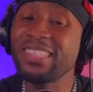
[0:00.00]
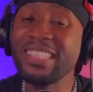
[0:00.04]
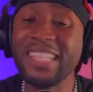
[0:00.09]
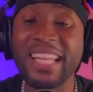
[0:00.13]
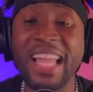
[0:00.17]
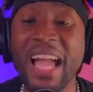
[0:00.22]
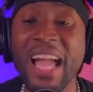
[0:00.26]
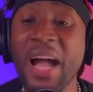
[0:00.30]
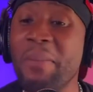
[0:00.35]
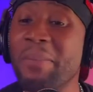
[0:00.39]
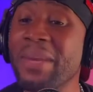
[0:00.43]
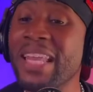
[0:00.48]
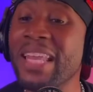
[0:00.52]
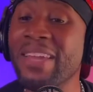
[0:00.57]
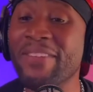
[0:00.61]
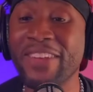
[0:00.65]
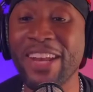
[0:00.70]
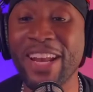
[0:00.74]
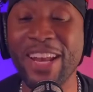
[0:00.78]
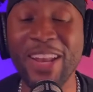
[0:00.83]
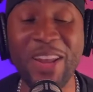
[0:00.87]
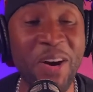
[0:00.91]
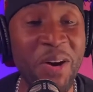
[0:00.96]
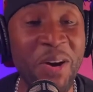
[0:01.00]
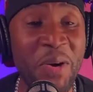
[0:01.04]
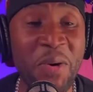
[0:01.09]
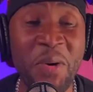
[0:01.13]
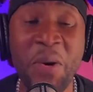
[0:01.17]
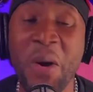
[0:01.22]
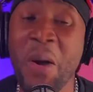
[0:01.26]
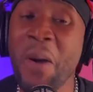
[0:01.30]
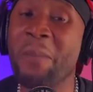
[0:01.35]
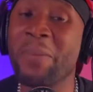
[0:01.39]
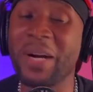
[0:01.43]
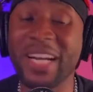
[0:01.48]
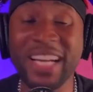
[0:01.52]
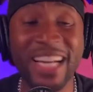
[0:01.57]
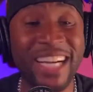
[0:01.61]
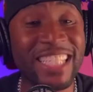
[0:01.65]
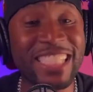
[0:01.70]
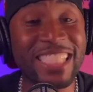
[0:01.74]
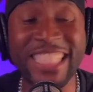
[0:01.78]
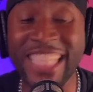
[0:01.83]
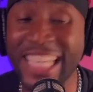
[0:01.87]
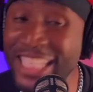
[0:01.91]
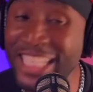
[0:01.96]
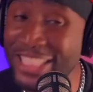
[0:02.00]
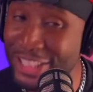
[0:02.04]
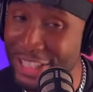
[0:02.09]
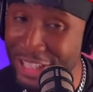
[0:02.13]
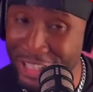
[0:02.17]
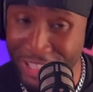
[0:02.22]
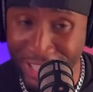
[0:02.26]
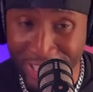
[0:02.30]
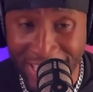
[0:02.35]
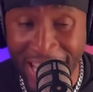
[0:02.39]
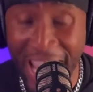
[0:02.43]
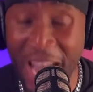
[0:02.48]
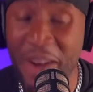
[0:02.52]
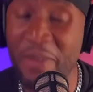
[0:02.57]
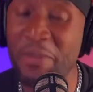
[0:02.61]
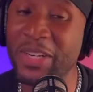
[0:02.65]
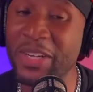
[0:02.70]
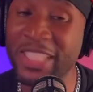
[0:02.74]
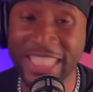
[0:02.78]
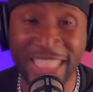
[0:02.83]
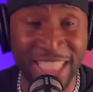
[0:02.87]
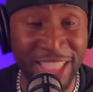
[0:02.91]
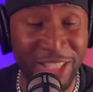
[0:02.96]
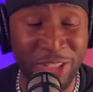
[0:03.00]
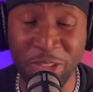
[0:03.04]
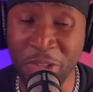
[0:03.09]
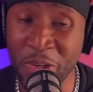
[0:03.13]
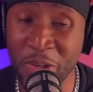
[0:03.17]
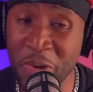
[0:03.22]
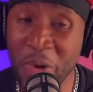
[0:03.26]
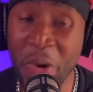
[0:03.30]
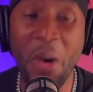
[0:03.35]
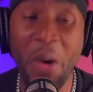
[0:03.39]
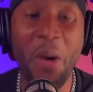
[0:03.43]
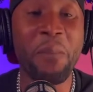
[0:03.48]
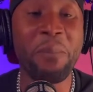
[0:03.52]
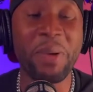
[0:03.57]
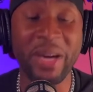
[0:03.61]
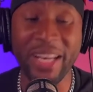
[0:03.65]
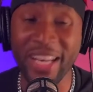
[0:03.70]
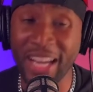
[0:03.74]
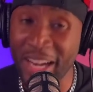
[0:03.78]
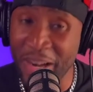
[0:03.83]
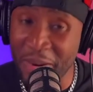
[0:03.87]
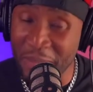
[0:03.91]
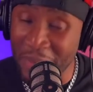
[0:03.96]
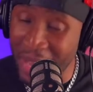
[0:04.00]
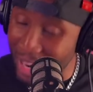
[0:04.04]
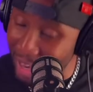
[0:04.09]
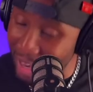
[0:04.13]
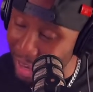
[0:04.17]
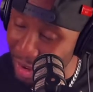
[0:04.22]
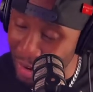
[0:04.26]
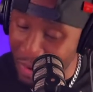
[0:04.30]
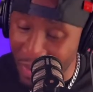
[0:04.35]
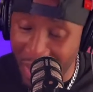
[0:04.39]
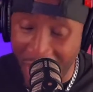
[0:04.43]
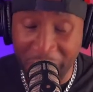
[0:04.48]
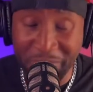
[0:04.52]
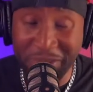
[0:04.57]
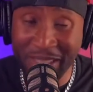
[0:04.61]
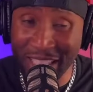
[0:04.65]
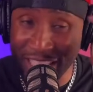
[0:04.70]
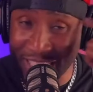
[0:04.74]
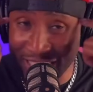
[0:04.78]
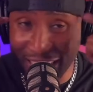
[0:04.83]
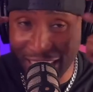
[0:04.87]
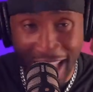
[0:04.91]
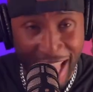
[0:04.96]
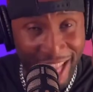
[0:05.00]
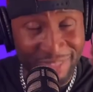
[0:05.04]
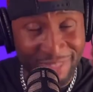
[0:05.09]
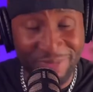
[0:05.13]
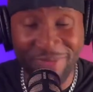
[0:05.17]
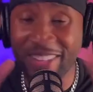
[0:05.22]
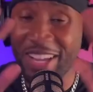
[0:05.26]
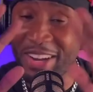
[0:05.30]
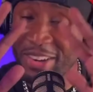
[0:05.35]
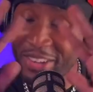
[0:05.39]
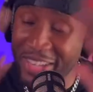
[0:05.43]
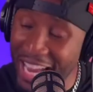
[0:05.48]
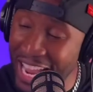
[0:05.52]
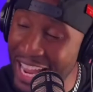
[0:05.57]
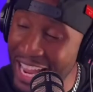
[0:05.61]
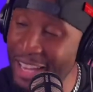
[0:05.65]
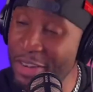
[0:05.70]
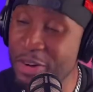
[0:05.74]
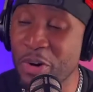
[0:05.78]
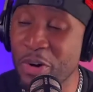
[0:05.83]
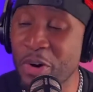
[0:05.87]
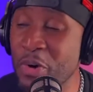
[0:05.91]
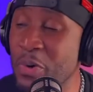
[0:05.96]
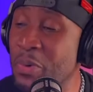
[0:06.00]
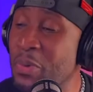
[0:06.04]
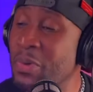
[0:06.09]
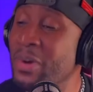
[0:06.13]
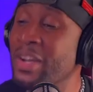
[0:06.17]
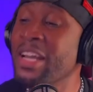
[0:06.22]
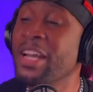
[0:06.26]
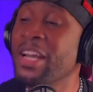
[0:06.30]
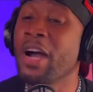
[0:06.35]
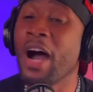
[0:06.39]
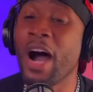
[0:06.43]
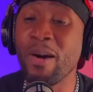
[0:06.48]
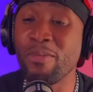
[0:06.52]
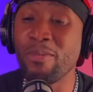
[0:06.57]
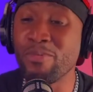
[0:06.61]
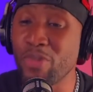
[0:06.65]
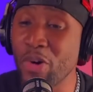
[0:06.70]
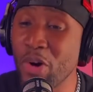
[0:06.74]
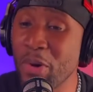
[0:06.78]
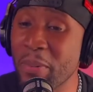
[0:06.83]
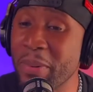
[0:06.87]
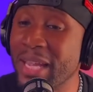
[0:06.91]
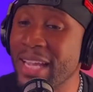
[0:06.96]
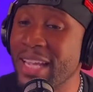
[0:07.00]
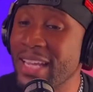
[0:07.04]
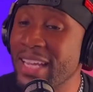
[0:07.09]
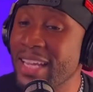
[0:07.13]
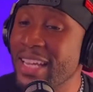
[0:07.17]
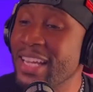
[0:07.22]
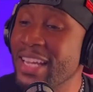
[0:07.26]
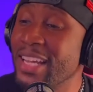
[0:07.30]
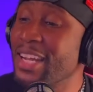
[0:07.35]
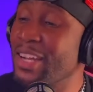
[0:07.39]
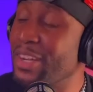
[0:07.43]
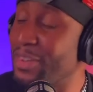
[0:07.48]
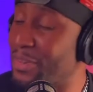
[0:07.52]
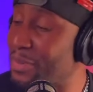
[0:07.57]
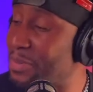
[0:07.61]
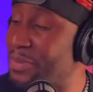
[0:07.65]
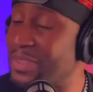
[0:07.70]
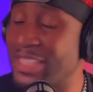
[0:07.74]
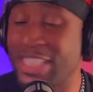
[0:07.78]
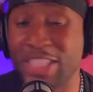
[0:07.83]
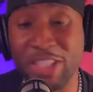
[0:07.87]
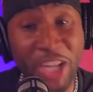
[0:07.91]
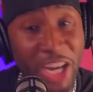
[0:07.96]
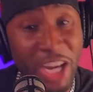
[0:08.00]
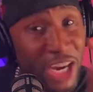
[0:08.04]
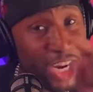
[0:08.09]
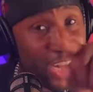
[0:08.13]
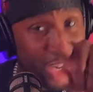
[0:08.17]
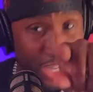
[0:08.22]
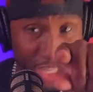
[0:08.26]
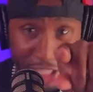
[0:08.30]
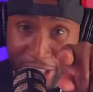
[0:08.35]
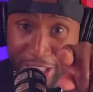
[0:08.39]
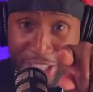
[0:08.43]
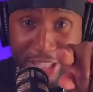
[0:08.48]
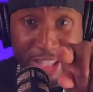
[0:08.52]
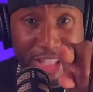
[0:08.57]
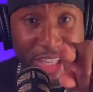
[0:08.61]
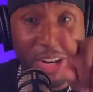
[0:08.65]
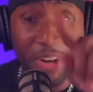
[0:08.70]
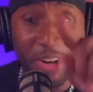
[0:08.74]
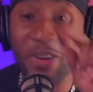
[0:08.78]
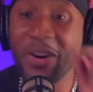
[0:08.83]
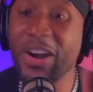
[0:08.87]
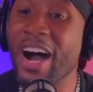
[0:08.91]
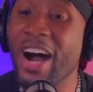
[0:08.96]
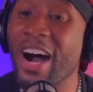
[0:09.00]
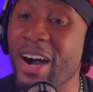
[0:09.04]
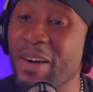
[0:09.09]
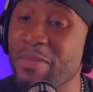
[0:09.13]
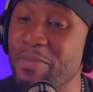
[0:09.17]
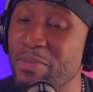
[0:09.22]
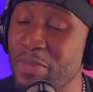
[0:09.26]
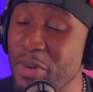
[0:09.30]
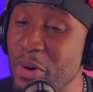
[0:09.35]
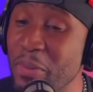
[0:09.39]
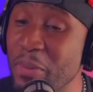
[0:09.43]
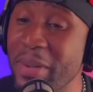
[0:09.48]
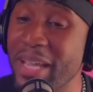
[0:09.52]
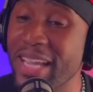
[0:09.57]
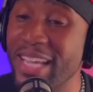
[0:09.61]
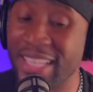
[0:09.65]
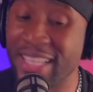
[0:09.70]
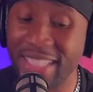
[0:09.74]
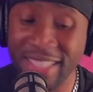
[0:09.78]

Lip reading: I'm going to leave it alone because she's good at what she do. But hello, I'm just, okay, cool. Ruby, you're good though. Ruby.